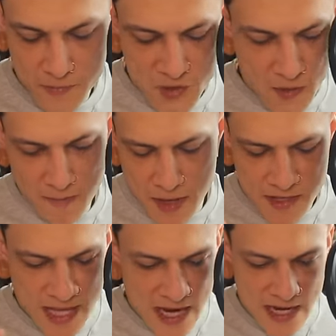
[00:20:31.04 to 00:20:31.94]
So maybe
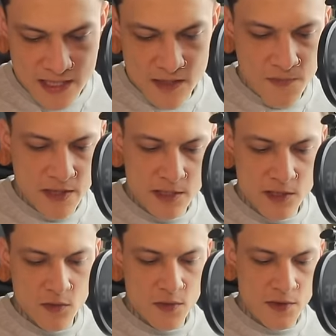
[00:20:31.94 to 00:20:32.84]
that has something to
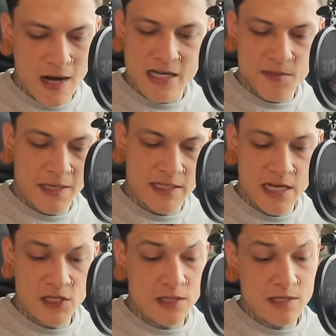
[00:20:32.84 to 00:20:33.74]
do with your
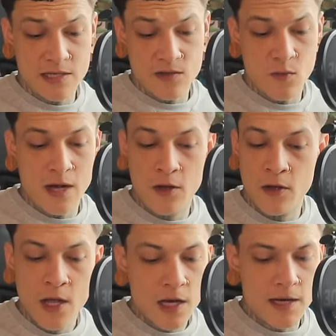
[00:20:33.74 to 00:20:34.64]
expectations as well.
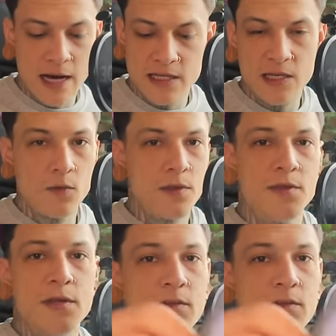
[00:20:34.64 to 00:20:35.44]
Connecting with the